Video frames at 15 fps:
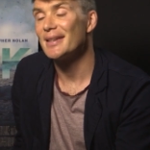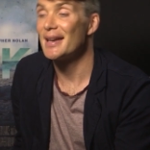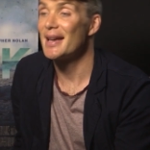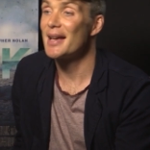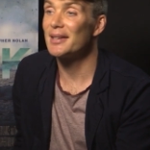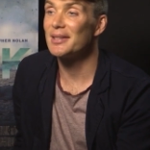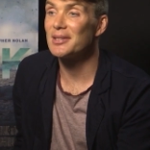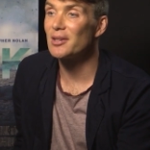
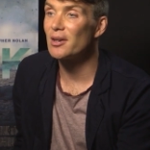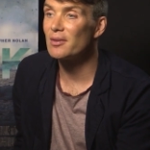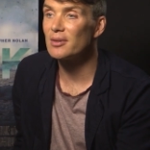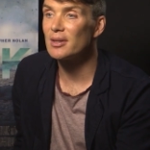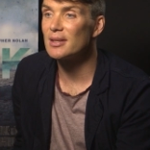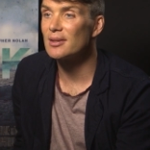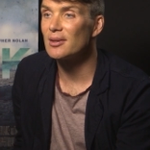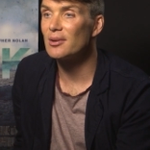Yeah,
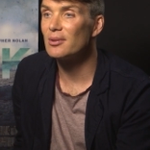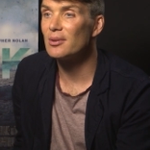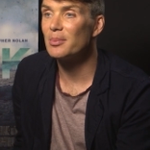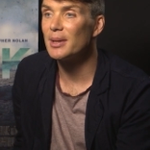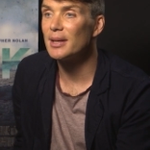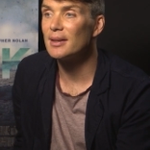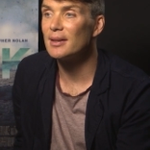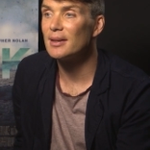deservedly so. I
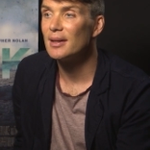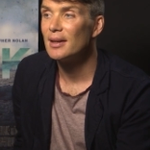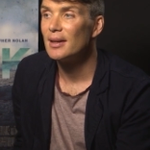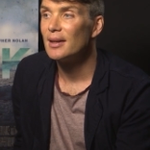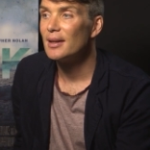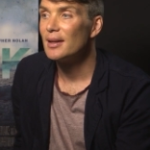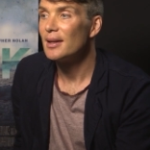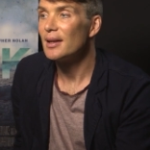mean,
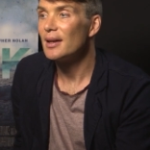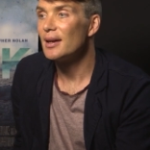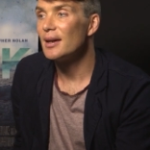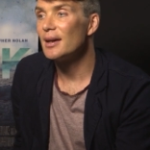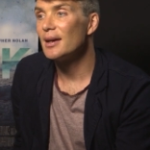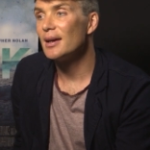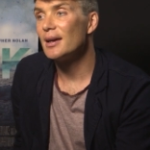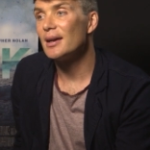
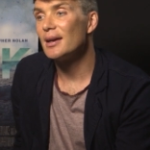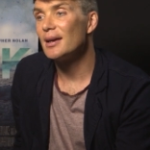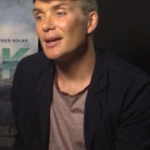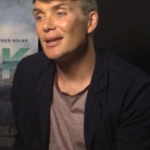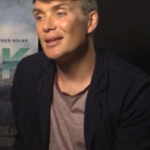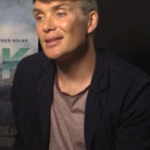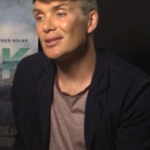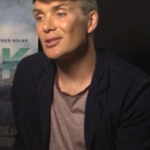
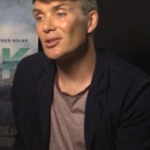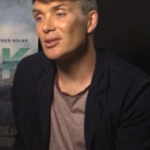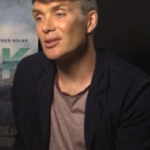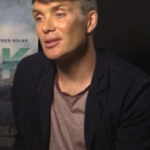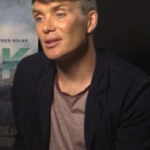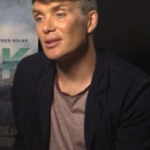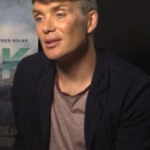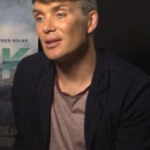he's
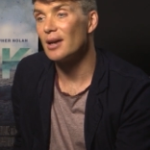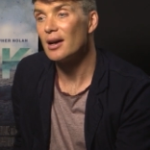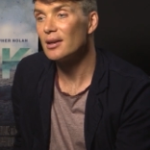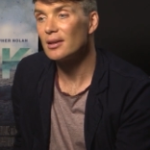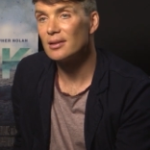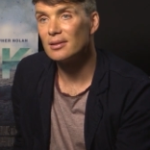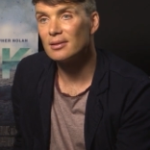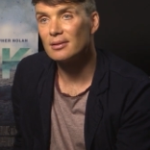just got
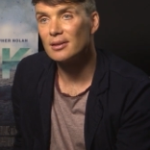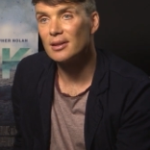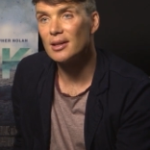it,